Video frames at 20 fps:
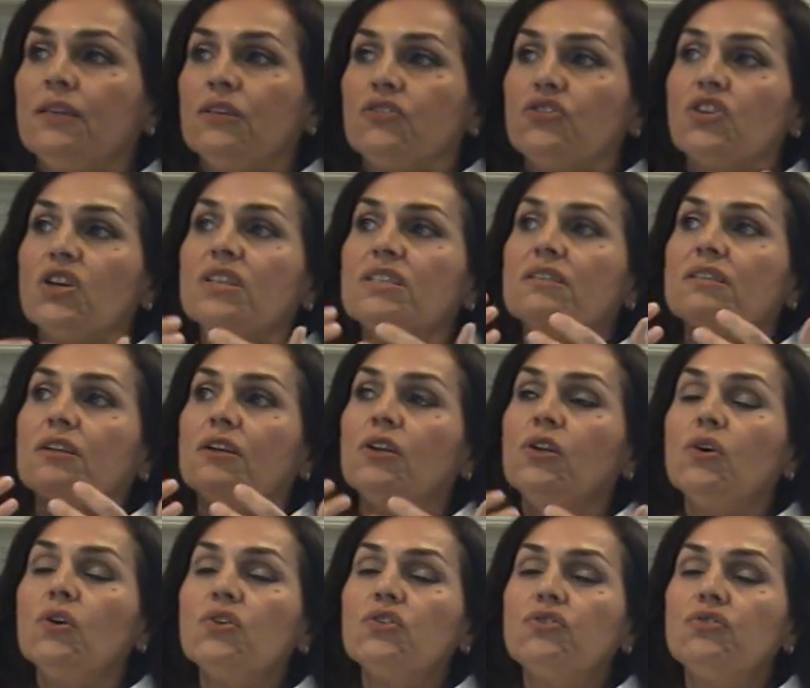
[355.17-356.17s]
just
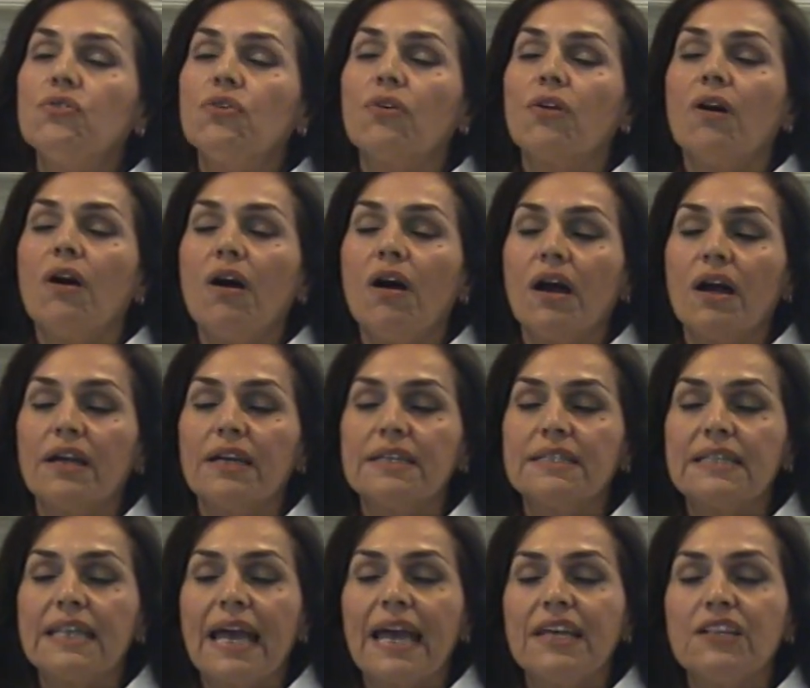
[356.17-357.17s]
close your
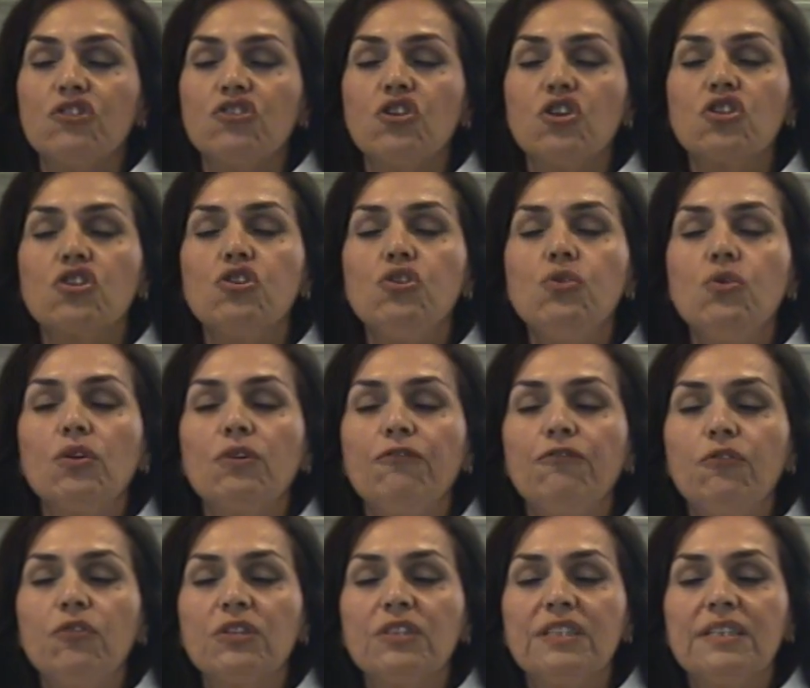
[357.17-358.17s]
eyes and just look
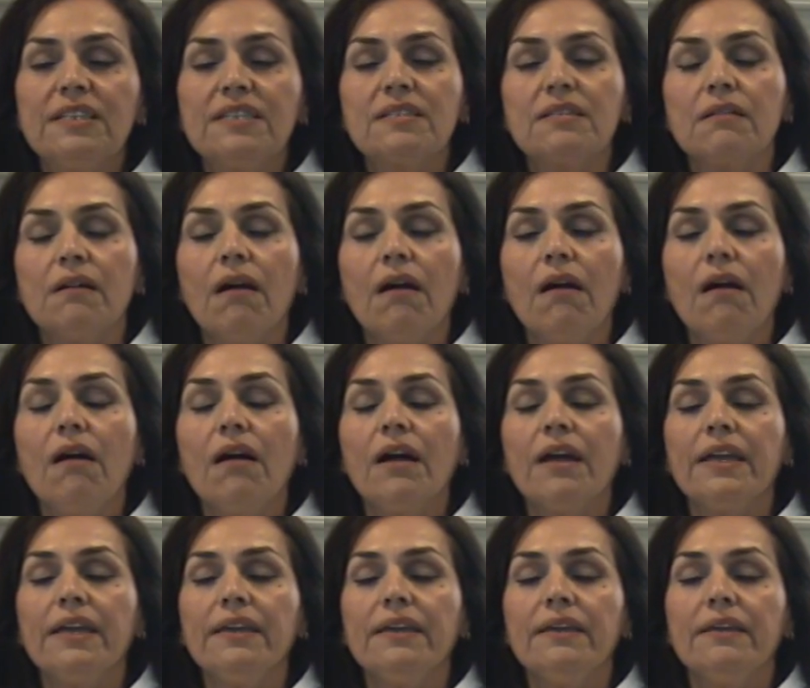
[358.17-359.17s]
for this
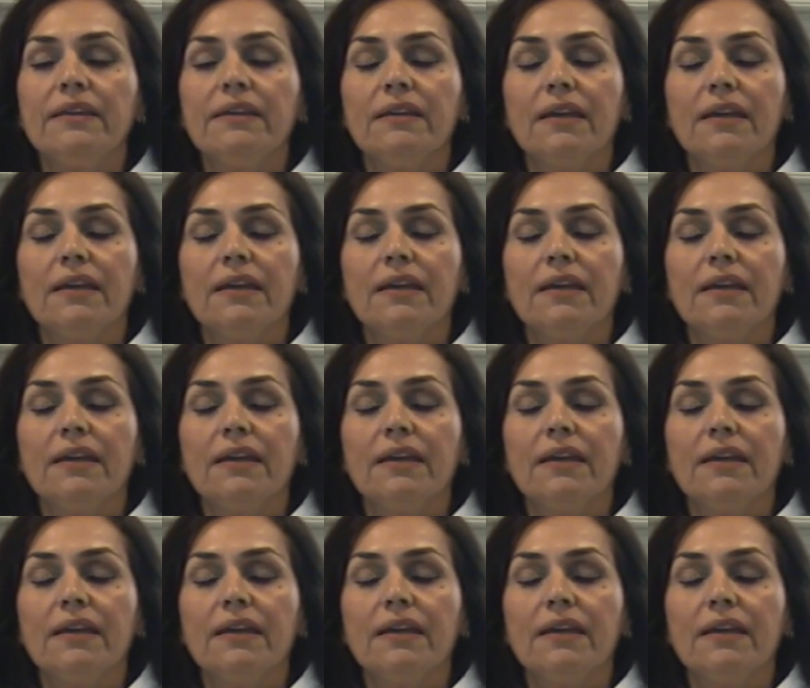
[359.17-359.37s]
I